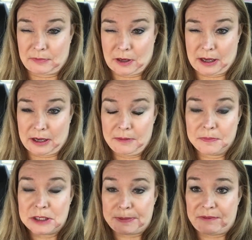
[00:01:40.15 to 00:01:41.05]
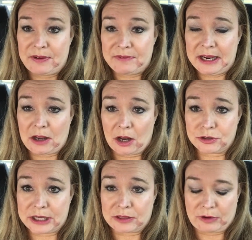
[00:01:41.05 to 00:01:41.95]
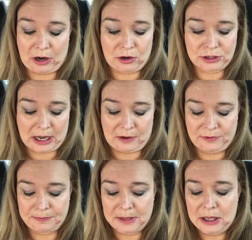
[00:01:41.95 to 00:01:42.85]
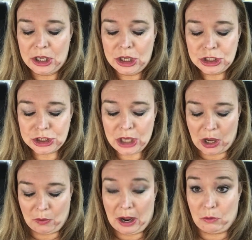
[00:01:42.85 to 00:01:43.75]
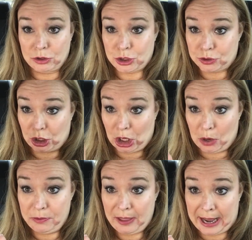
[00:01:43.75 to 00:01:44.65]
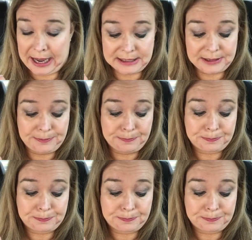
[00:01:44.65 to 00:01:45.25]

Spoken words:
Okay, spend $15, get $3 off. So I want you to load that.